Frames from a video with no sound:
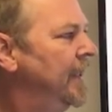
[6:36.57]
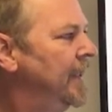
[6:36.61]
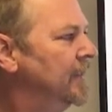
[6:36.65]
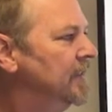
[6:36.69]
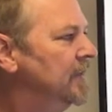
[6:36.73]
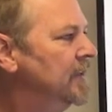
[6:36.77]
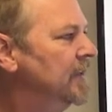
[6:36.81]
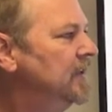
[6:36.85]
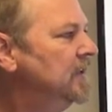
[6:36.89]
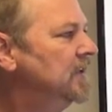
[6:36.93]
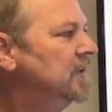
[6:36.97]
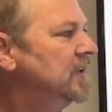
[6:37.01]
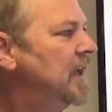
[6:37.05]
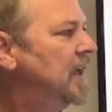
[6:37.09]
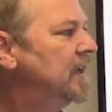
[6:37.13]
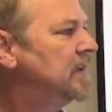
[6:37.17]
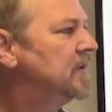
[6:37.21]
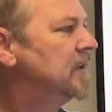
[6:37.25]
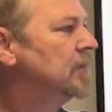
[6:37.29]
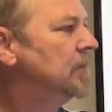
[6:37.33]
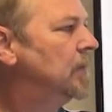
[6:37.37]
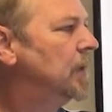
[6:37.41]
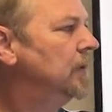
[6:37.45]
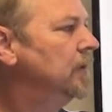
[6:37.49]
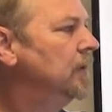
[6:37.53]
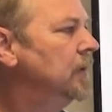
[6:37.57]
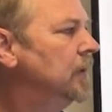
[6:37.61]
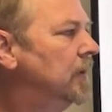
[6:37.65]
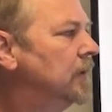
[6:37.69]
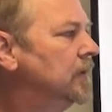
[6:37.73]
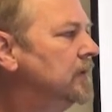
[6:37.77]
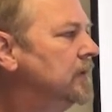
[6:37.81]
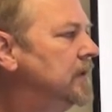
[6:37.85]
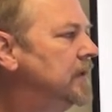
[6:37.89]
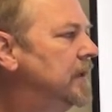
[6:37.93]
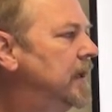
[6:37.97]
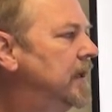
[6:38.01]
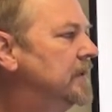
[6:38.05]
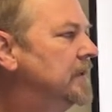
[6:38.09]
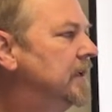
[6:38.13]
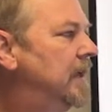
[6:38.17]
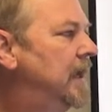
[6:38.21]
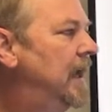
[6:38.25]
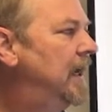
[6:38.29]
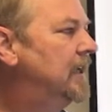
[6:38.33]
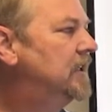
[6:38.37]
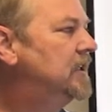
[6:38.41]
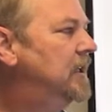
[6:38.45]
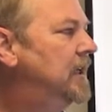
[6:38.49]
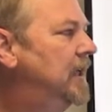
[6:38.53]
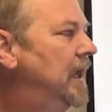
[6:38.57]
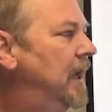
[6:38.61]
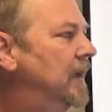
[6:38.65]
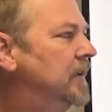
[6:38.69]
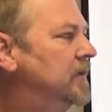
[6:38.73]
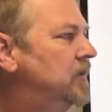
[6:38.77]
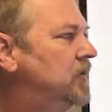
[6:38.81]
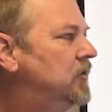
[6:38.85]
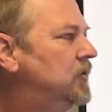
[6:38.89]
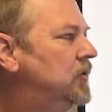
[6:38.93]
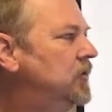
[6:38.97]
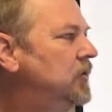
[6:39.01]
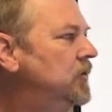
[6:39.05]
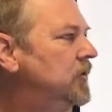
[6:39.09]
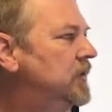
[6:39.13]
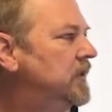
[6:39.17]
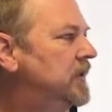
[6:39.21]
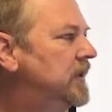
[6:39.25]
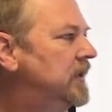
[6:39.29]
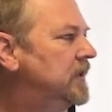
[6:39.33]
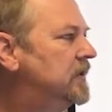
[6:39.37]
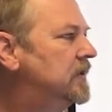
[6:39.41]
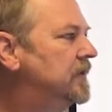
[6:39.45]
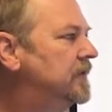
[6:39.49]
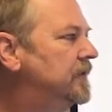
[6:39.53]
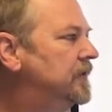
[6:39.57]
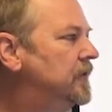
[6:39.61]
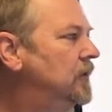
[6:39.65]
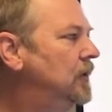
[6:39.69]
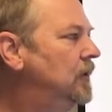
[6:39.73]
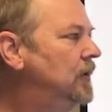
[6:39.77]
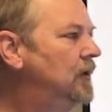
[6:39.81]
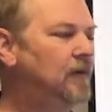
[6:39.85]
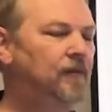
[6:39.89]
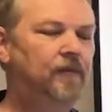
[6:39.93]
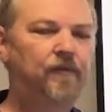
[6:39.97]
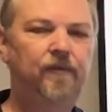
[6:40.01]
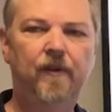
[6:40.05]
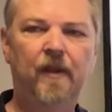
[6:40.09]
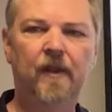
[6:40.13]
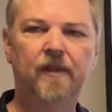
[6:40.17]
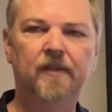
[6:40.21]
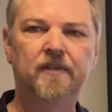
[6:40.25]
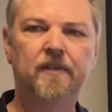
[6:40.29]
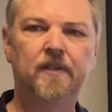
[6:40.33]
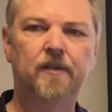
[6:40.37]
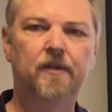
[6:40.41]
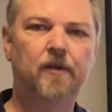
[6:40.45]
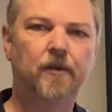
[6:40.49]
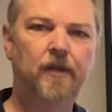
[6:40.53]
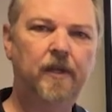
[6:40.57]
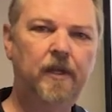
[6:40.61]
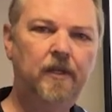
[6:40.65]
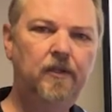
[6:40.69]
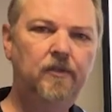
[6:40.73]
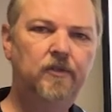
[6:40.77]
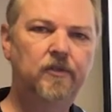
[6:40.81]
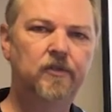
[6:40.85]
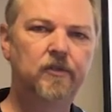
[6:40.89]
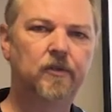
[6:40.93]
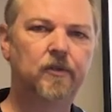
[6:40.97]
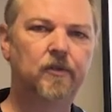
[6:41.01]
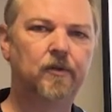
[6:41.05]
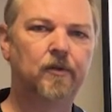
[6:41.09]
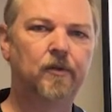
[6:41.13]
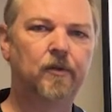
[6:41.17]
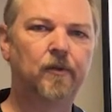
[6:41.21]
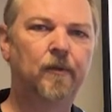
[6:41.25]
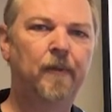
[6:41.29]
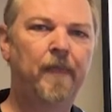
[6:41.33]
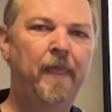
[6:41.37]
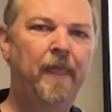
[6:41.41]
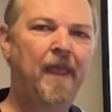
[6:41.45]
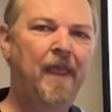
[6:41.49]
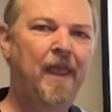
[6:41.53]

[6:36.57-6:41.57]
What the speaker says: These days, a modern alternator actually has two sets of cooling fans that are internal,